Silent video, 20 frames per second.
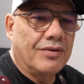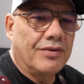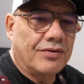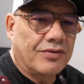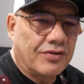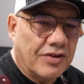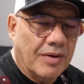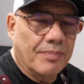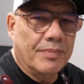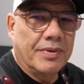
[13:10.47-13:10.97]

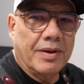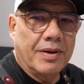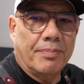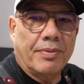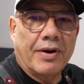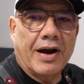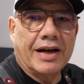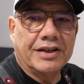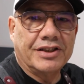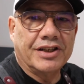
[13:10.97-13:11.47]
some of the
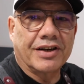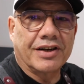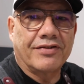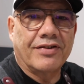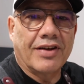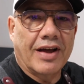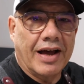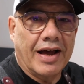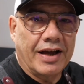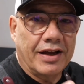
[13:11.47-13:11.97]

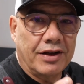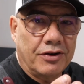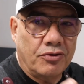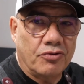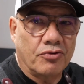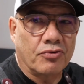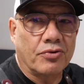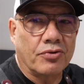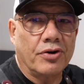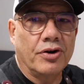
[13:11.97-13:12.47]
projects I
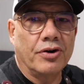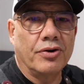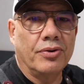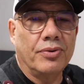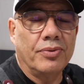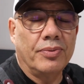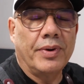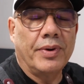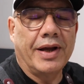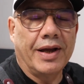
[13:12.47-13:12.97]

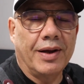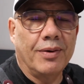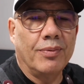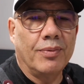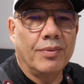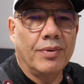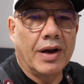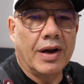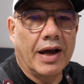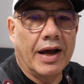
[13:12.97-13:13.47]
drew
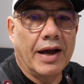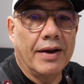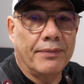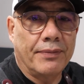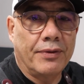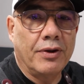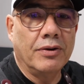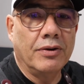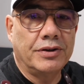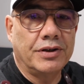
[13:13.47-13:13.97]
in
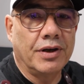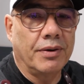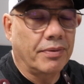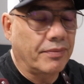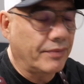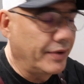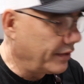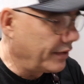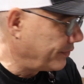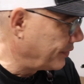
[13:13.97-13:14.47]
Fusion
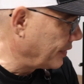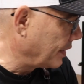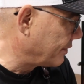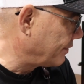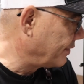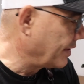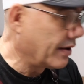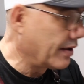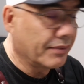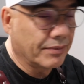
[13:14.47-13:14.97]

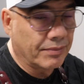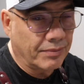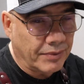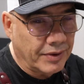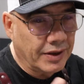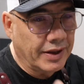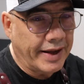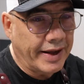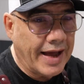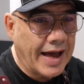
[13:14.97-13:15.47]
360, I was
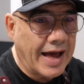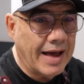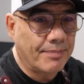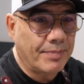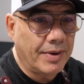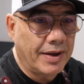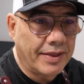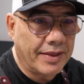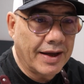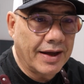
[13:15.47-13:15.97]
really
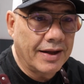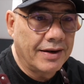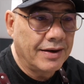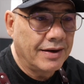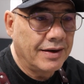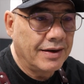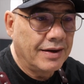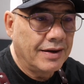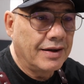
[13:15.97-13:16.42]
happy that